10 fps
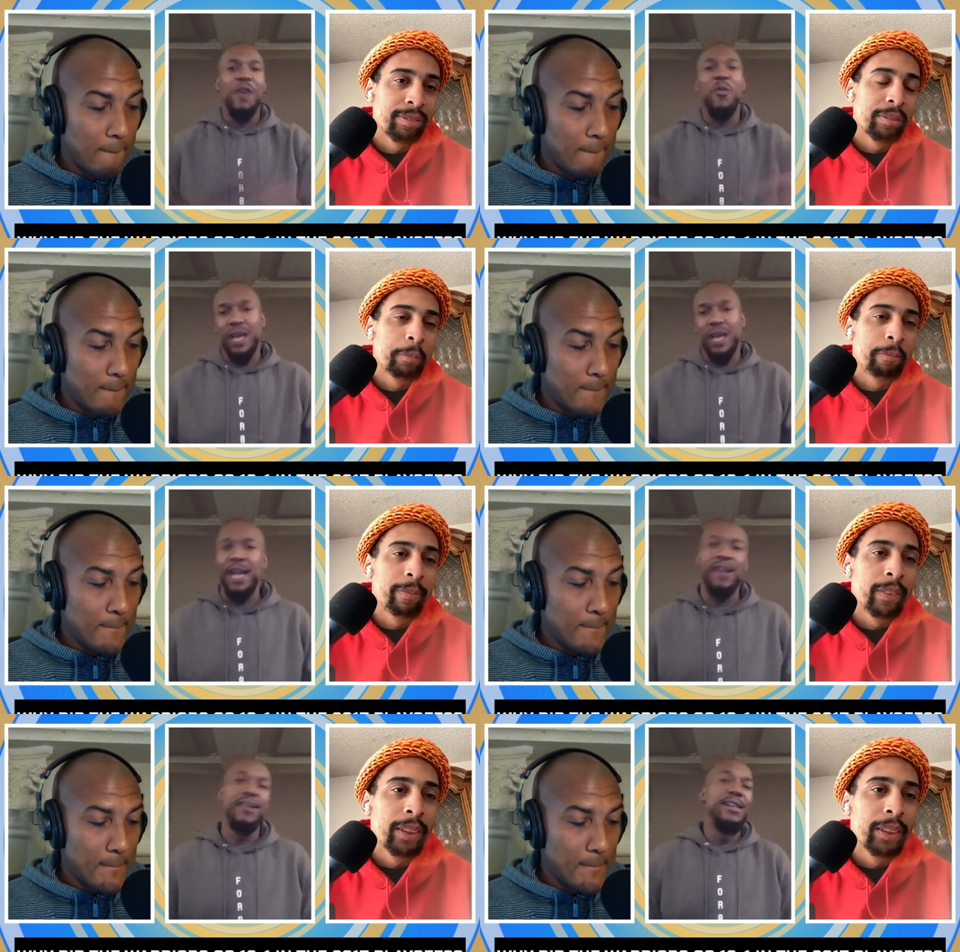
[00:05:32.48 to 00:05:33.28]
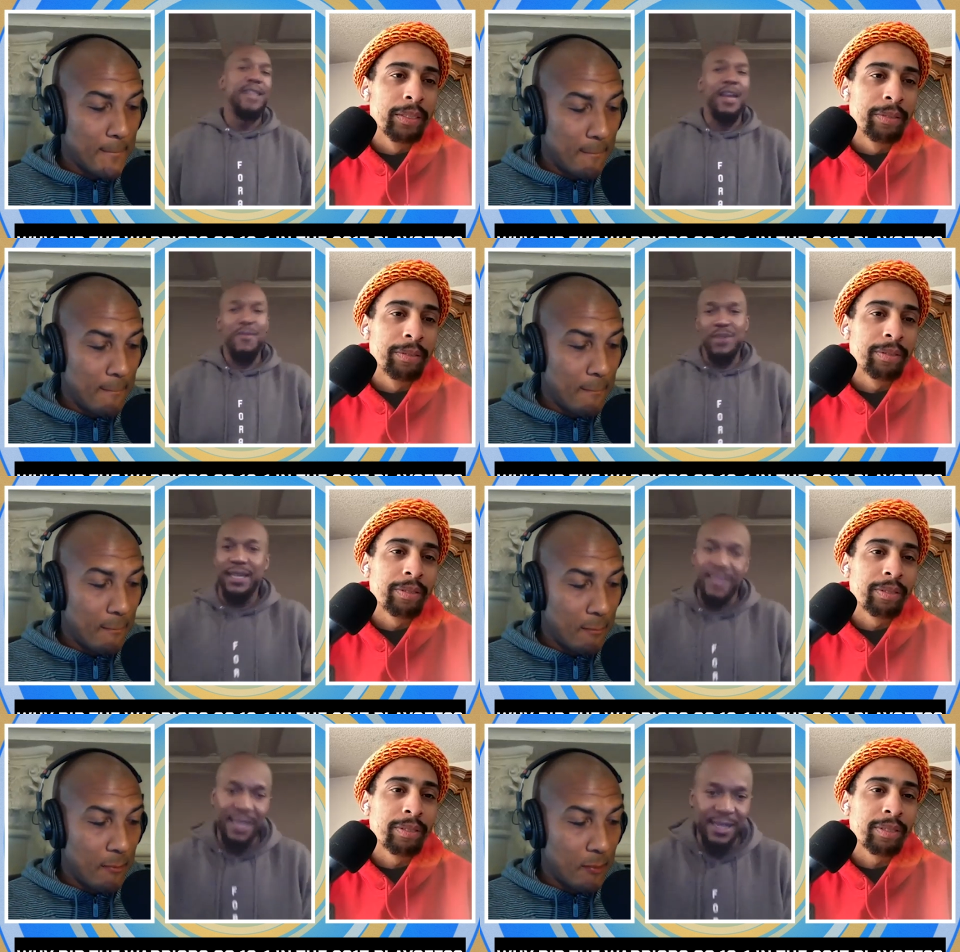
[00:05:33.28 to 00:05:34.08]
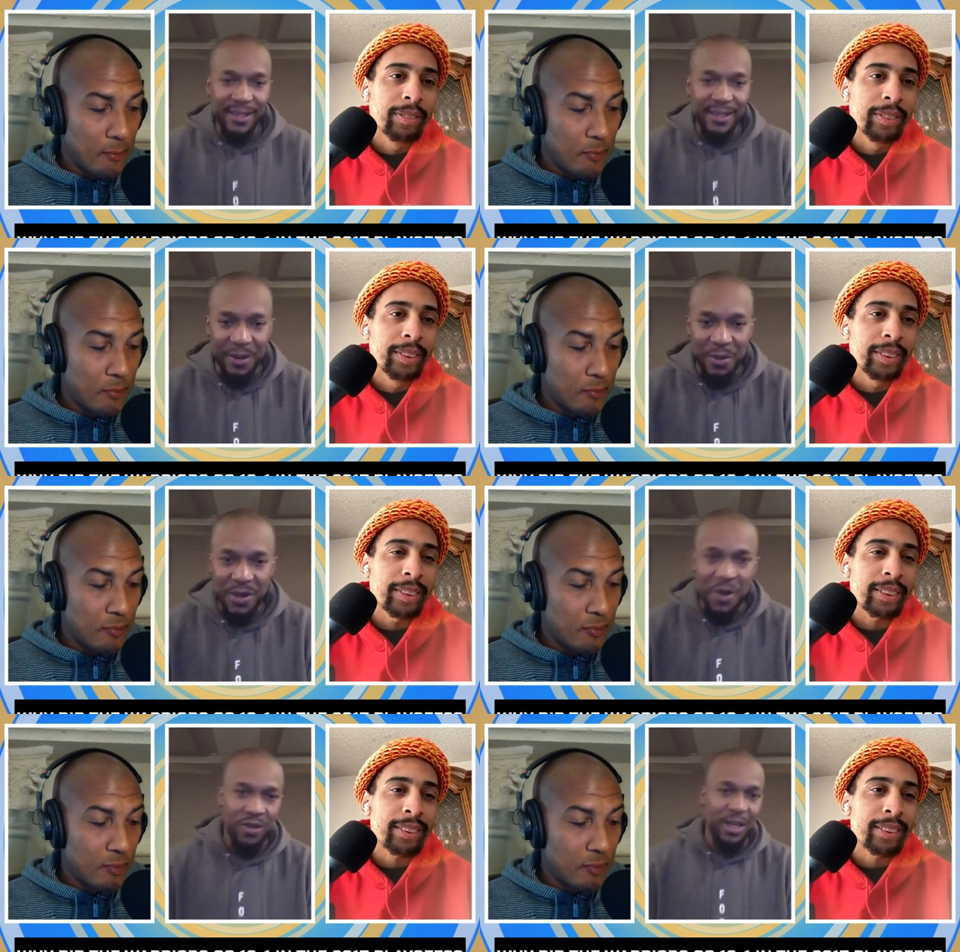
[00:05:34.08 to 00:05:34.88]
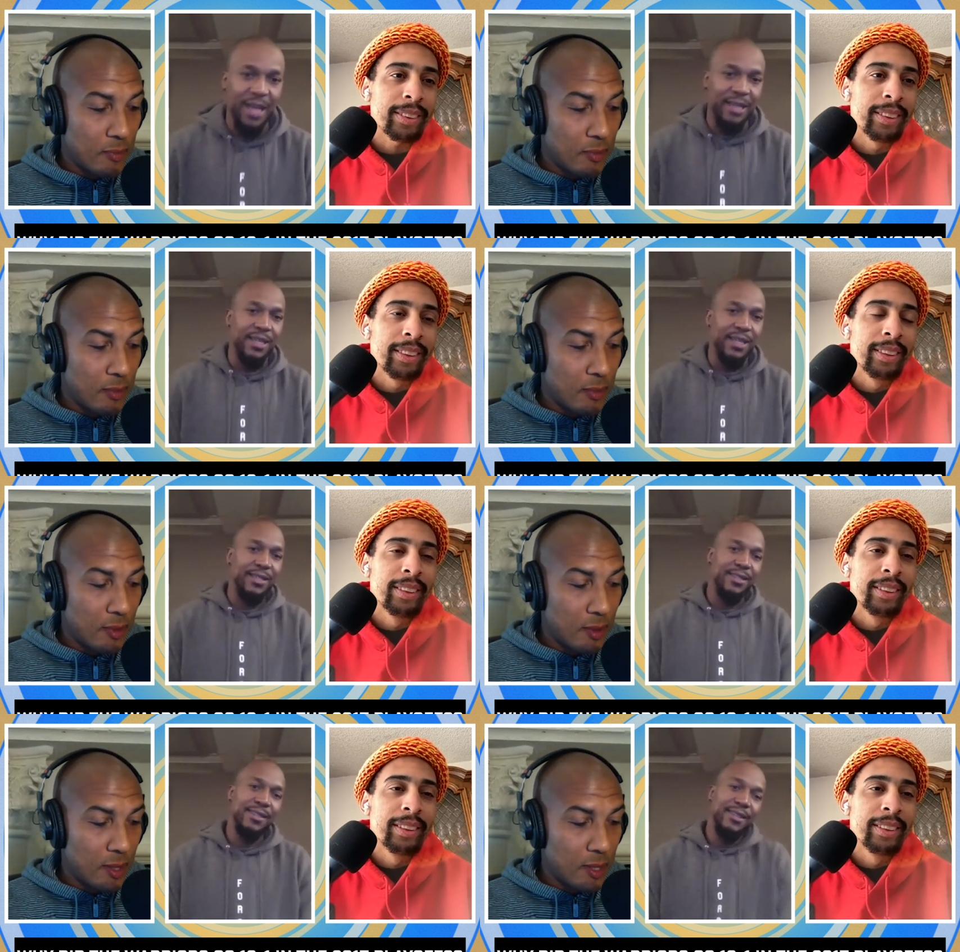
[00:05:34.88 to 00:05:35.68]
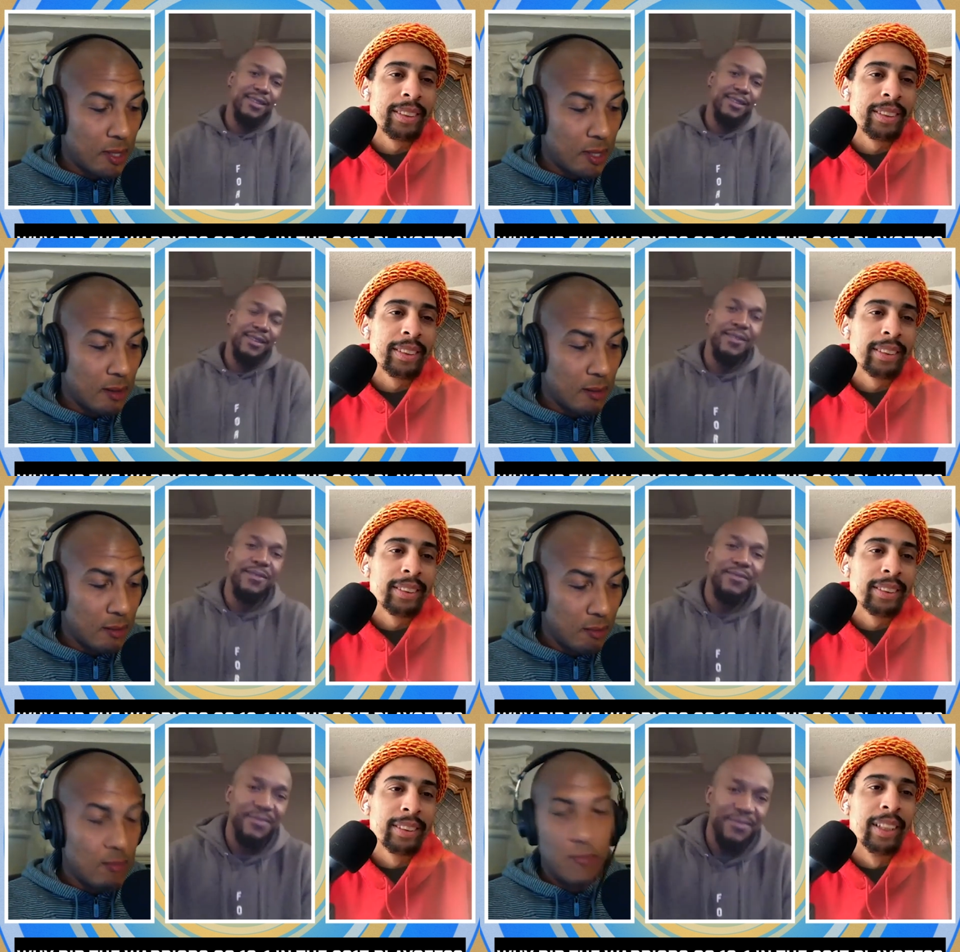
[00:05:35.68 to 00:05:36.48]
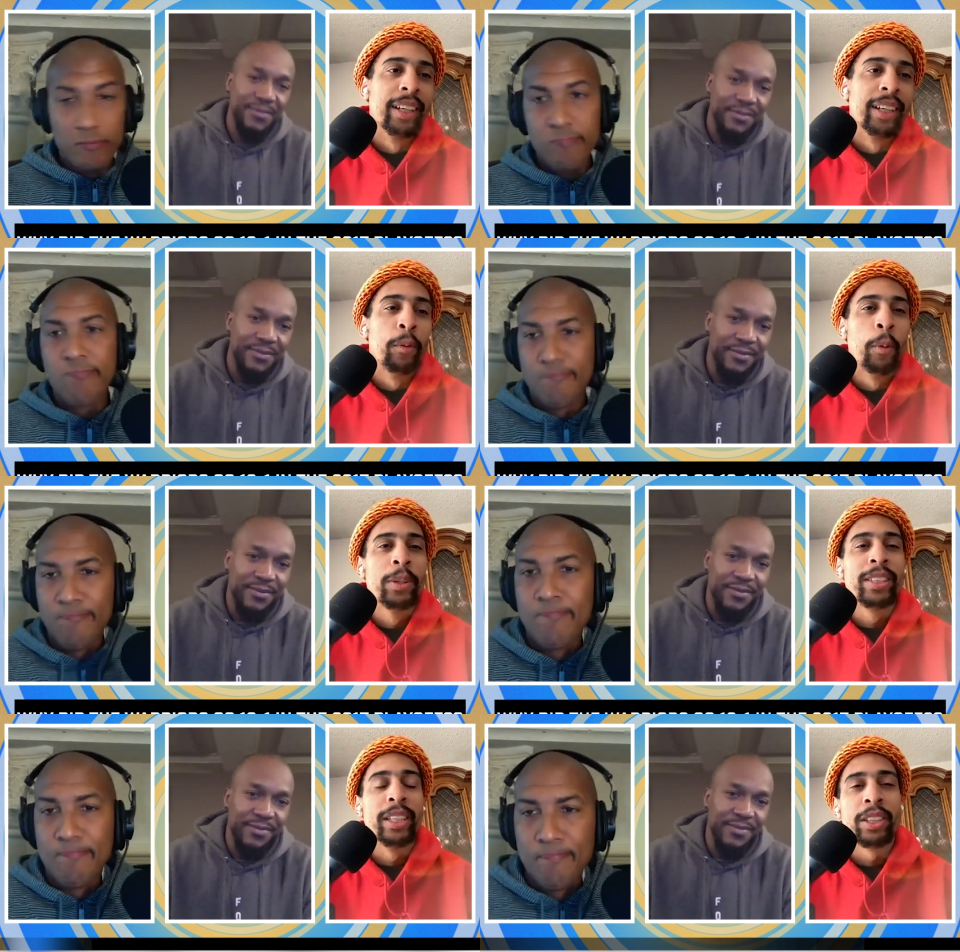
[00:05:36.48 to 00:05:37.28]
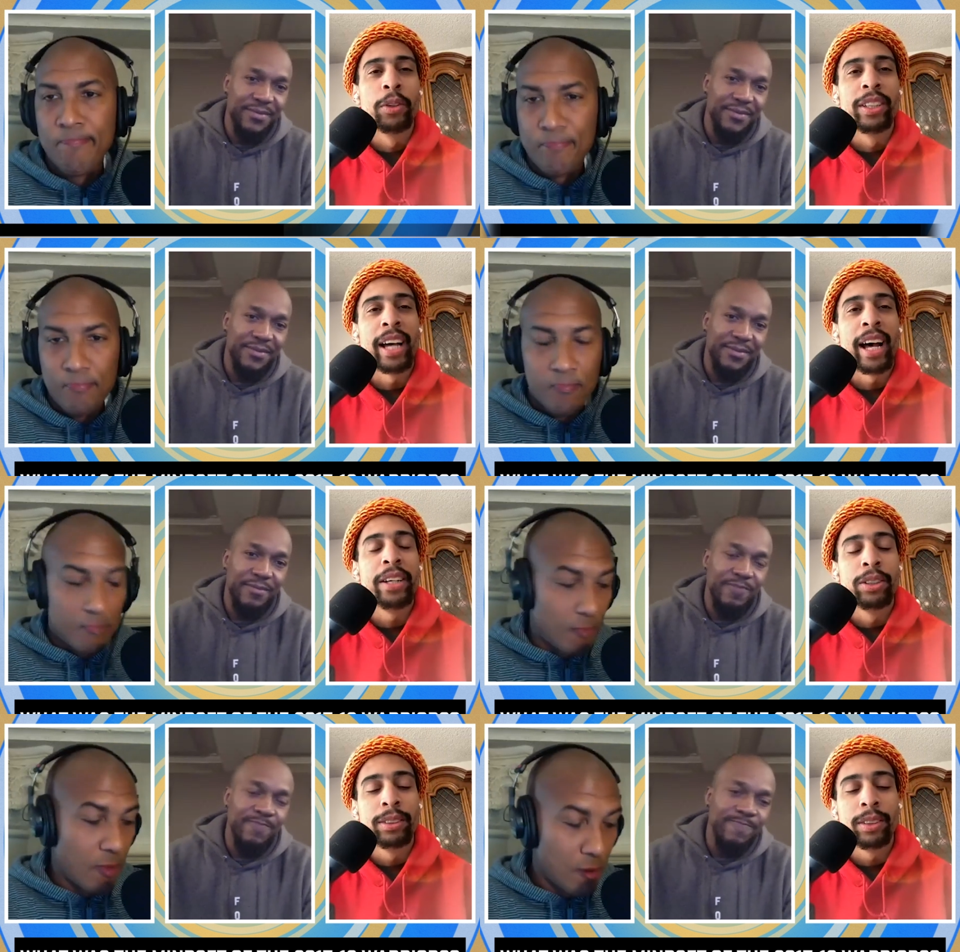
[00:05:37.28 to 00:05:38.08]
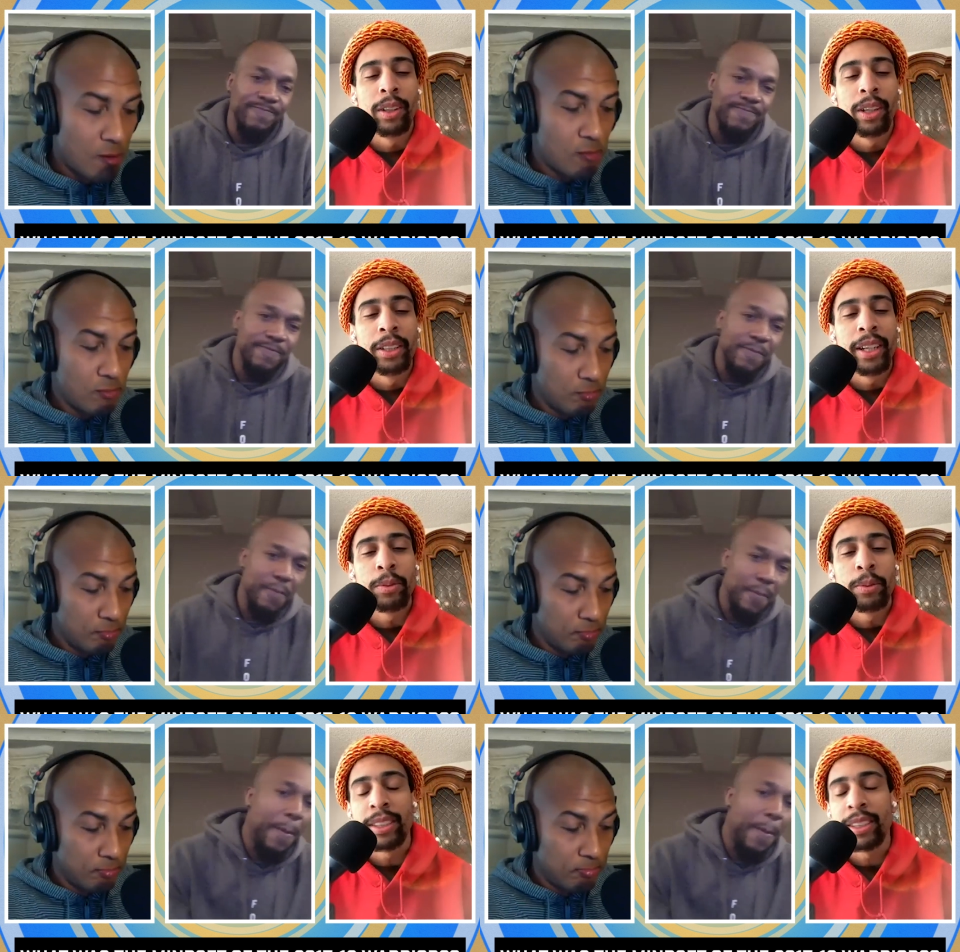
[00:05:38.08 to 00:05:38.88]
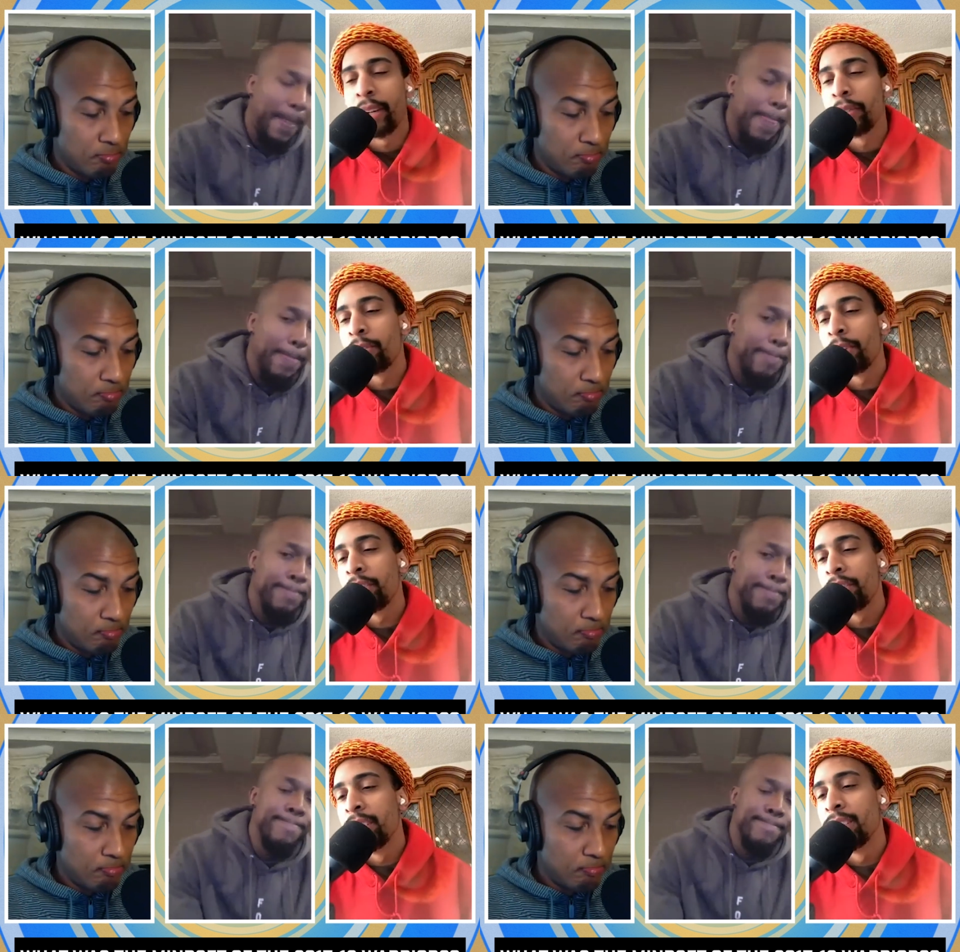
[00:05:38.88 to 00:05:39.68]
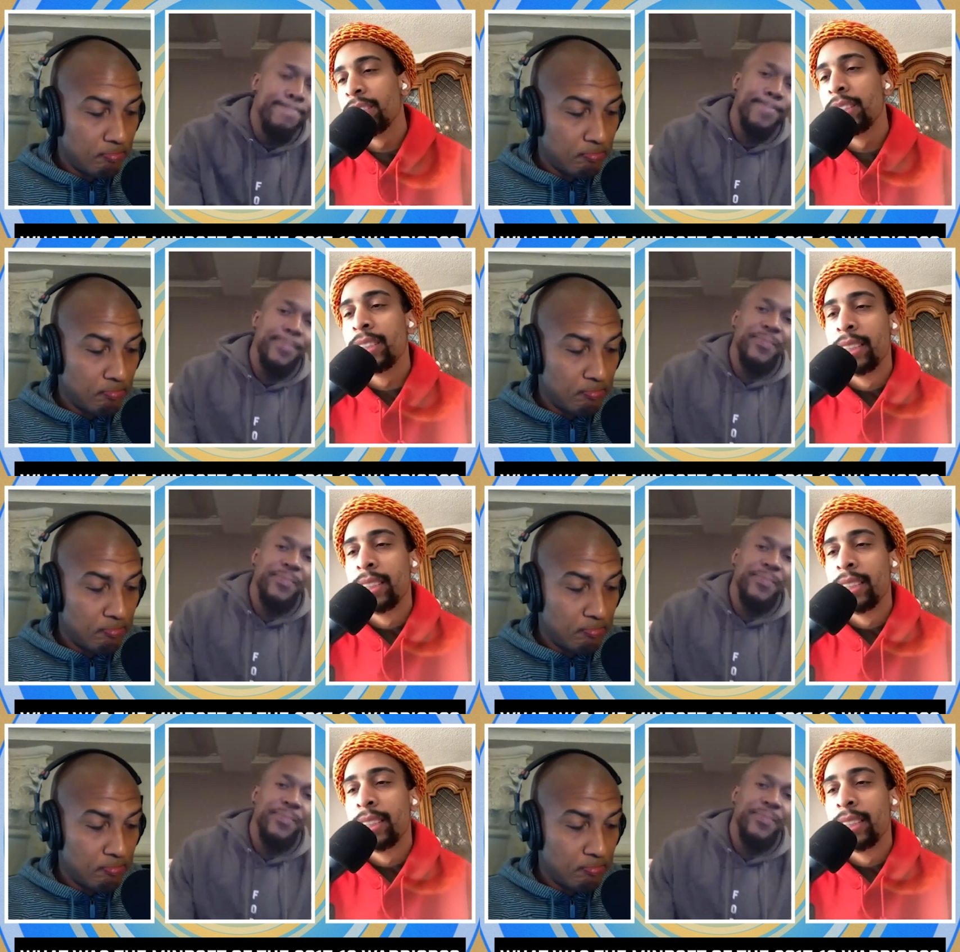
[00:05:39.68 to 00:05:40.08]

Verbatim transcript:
Speaker 1: okay." NBA season's going to be over
Speaker 2: like this. Yeah. What was it? So the title, uh, you guys won the title the 1st mm-hmm. year.